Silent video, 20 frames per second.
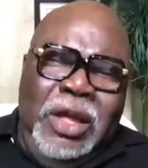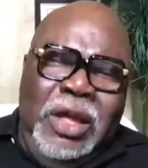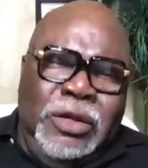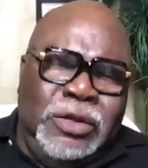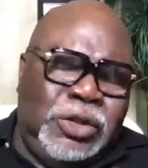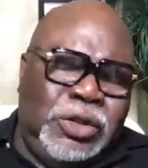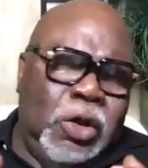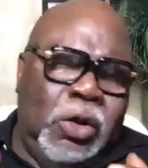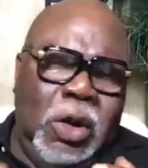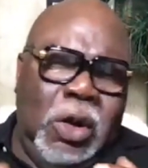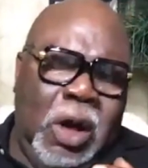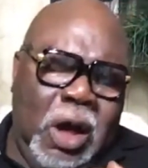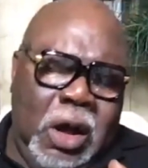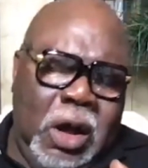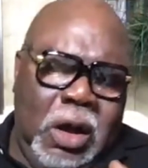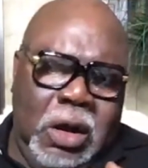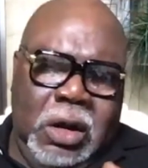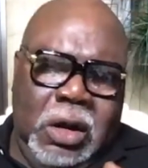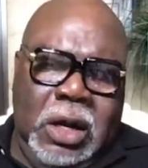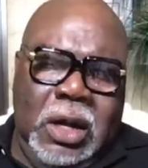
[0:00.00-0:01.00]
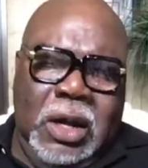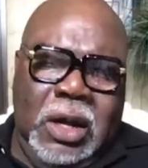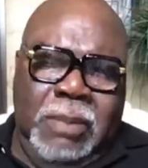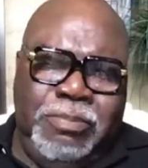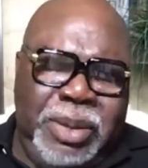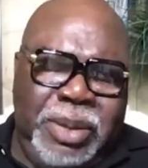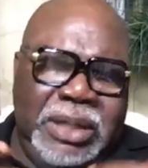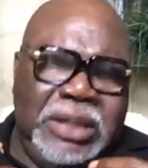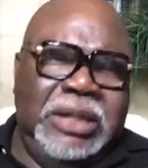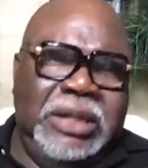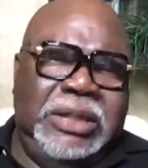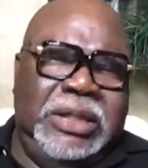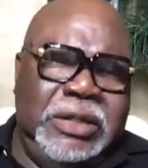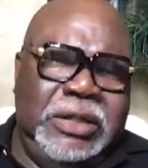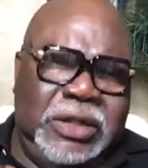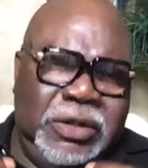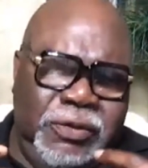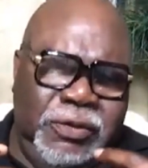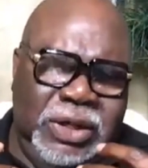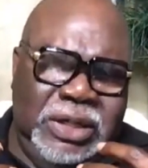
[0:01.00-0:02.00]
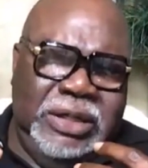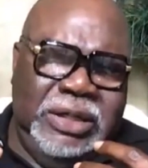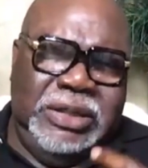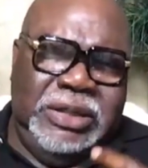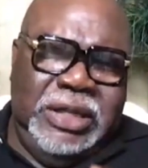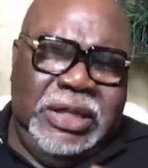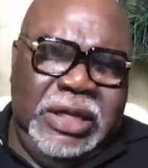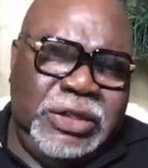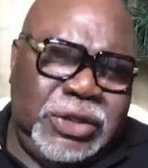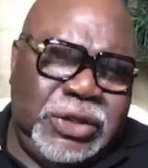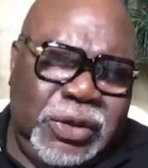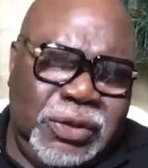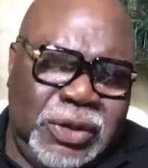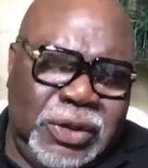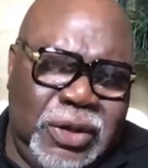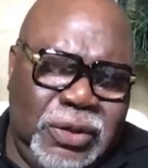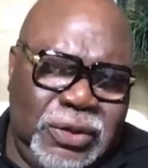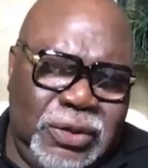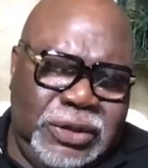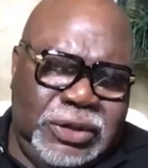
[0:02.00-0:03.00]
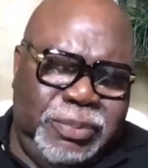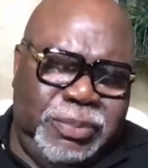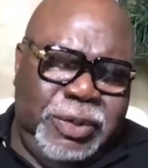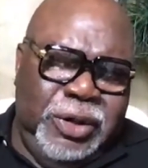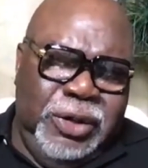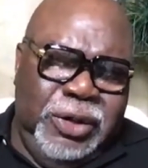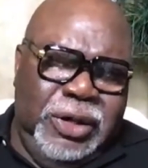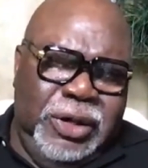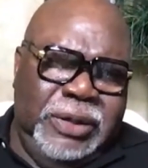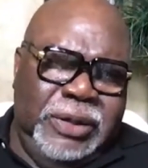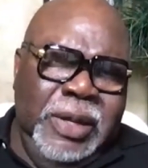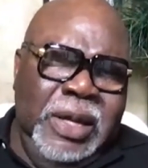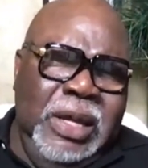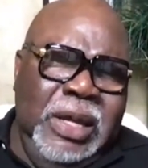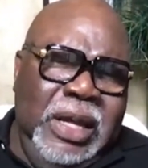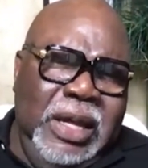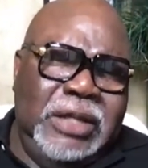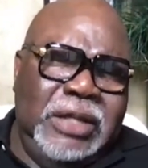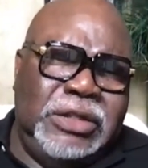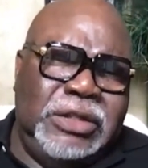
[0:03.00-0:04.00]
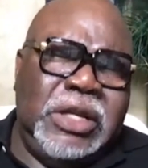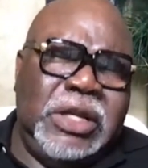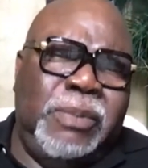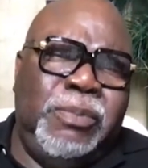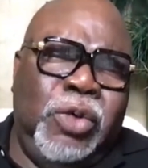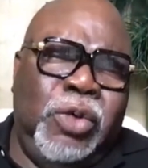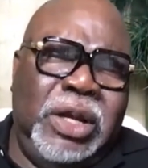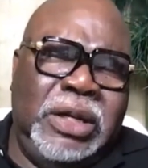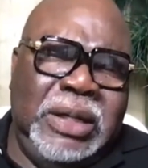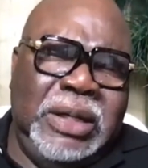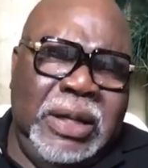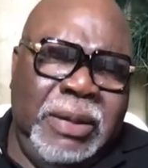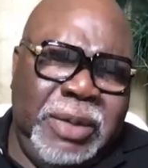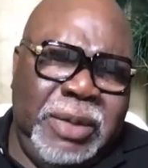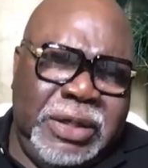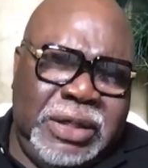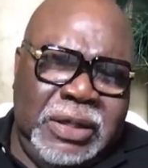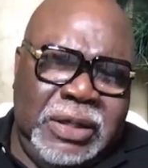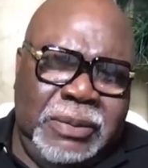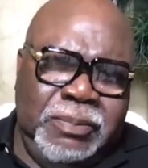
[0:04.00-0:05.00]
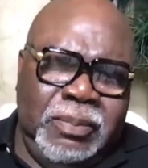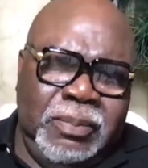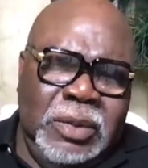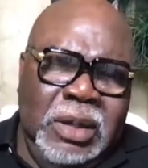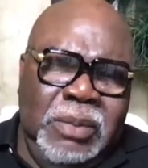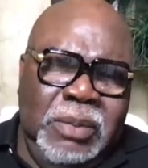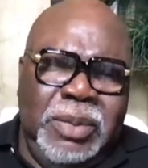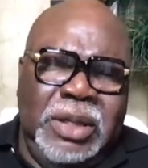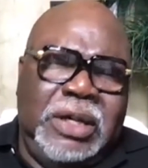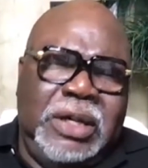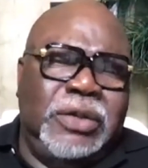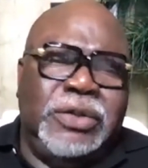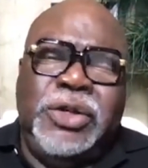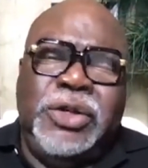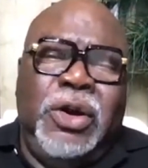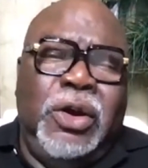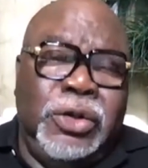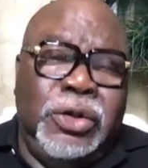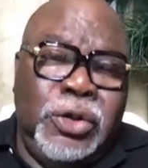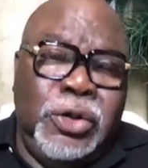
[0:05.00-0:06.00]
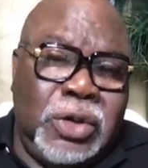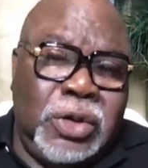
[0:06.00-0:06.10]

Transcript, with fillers: So our ability to really teach on the Holy Spirit is somewhat limited because there are no